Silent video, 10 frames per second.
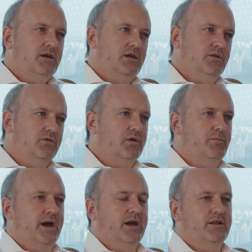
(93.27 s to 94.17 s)
you'd look
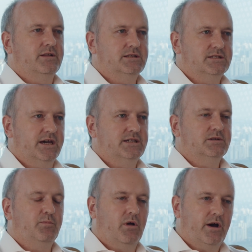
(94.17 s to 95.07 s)
back at it and say
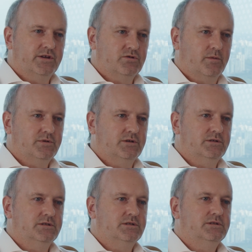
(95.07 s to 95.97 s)
supply
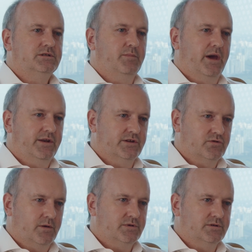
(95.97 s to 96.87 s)
disruptions, demand
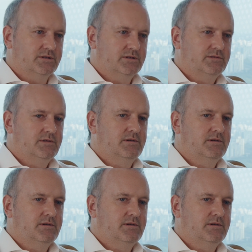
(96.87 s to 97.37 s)
disruptions.